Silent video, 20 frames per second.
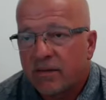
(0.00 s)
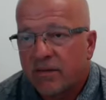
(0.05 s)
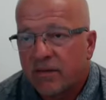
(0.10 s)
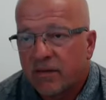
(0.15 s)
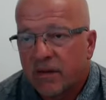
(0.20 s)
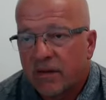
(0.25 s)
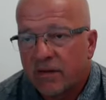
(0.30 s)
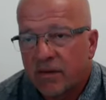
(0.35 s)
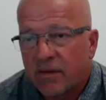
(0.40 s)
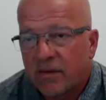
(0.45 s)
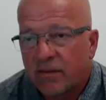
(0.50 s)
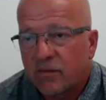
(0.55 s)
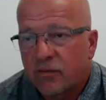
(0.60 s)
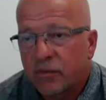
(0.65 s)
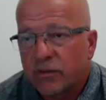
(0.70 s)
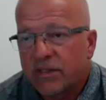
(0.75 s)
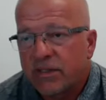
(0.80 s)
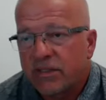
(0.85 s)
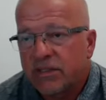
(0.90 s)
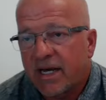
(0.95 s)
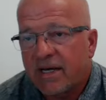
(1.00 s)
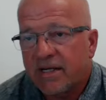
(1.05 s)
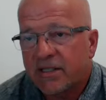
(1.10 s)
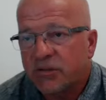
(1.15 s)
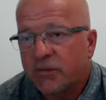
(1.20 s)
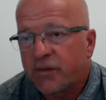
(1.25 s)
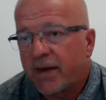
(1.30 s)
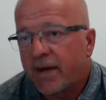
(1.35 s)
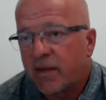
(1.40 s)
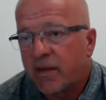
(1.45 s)
it, it's really
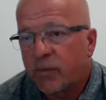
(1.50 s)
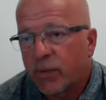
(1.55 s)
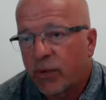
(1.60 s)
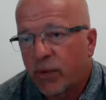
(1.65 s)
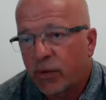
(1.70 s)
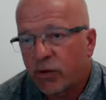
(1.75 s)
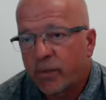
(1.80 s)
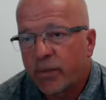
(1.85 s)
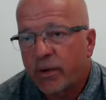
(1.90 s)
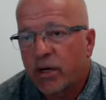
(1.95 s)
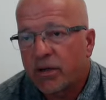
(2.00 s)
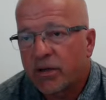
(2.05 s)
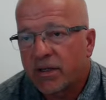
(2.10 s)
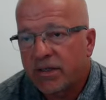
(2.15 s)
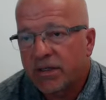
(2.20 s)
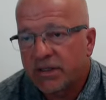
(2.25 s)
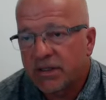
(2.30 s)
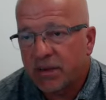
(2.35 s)
satisfying both parties.